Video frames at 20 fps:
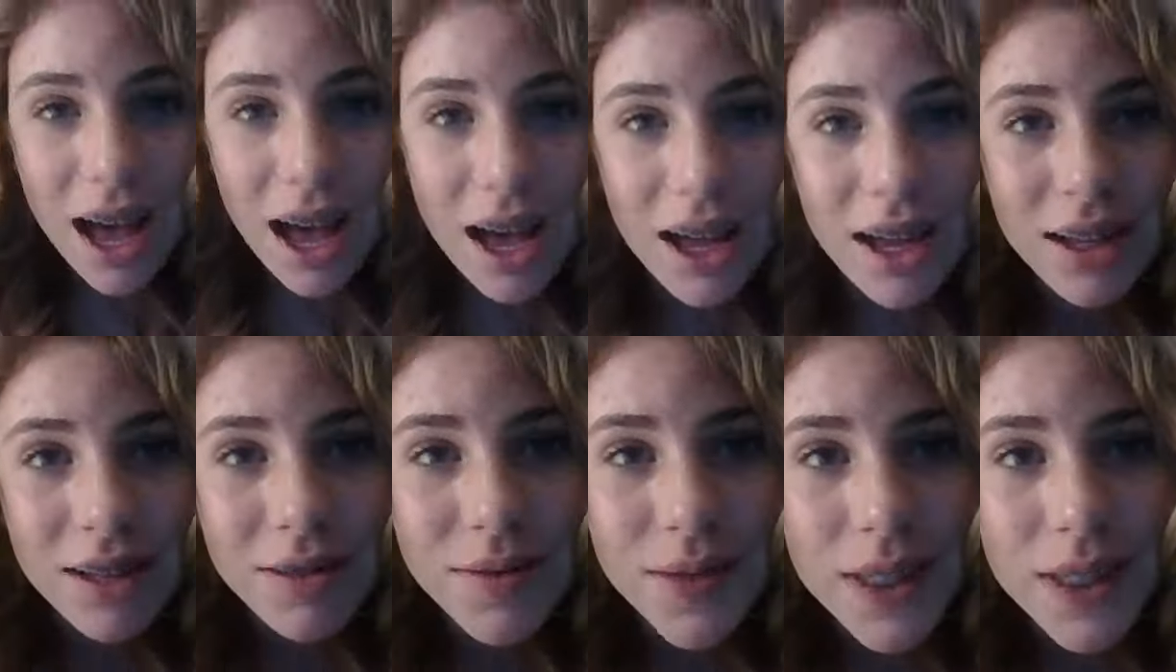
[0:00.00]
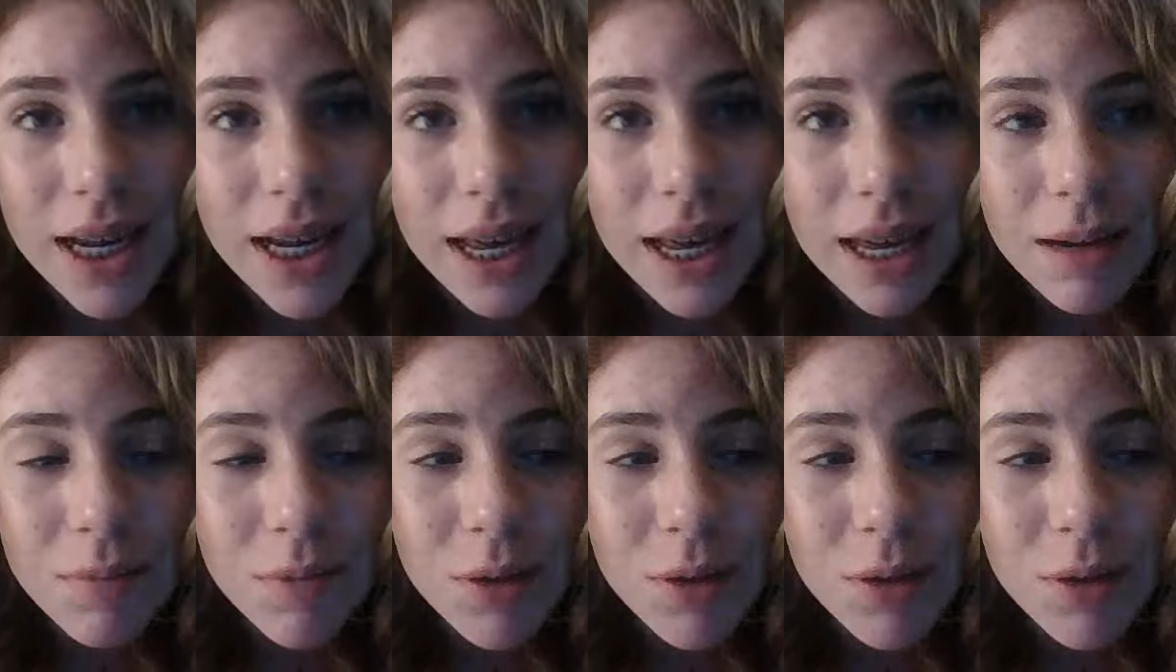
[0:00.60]
um, today
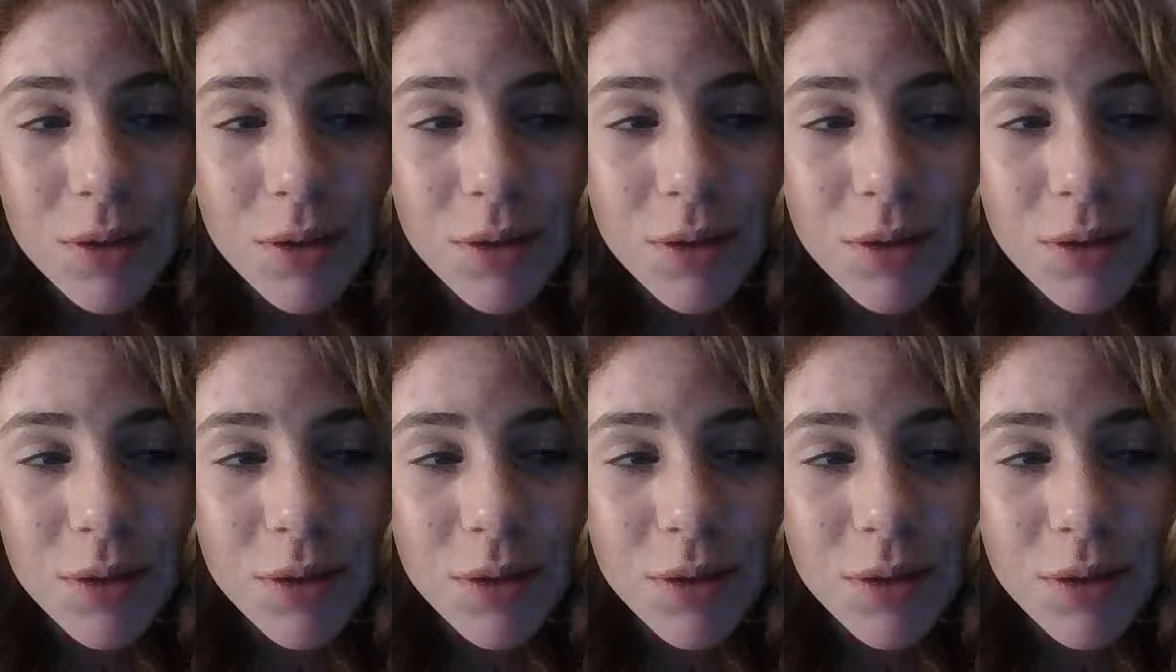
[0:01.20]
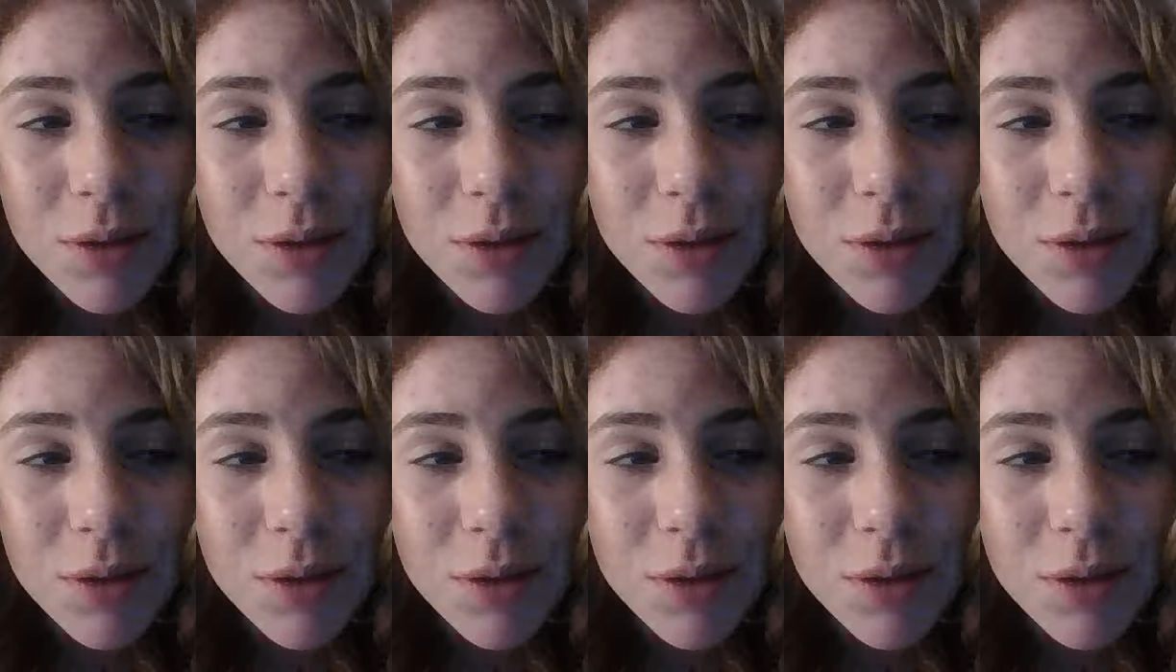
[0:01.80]
I'm gonna sing like
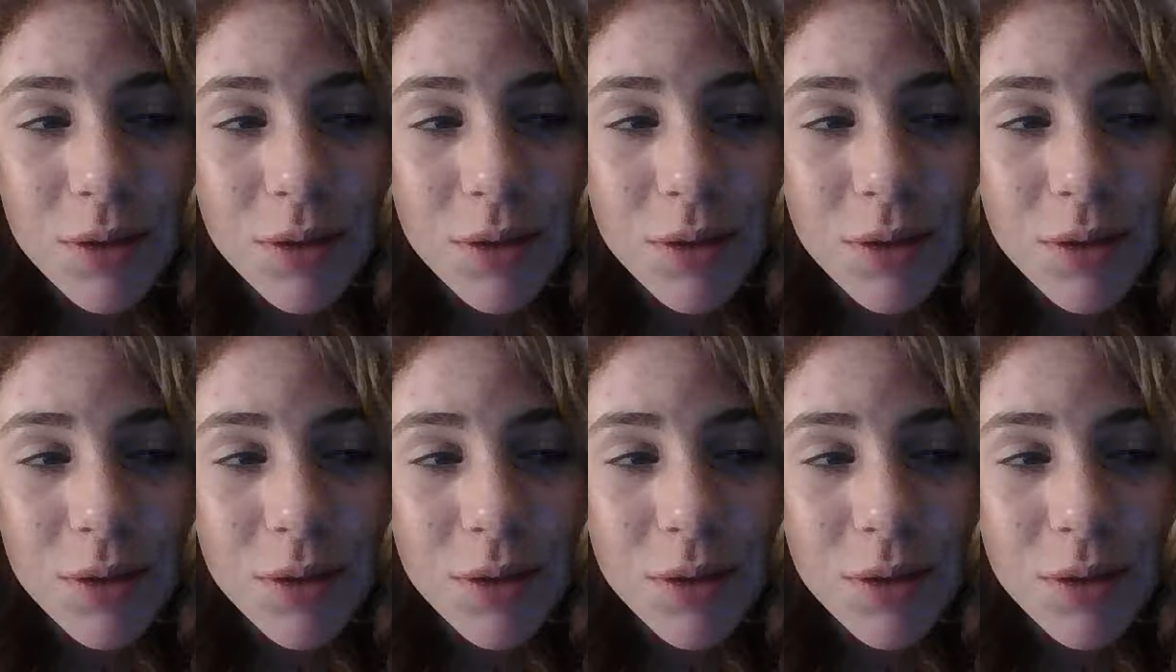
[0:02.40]
kale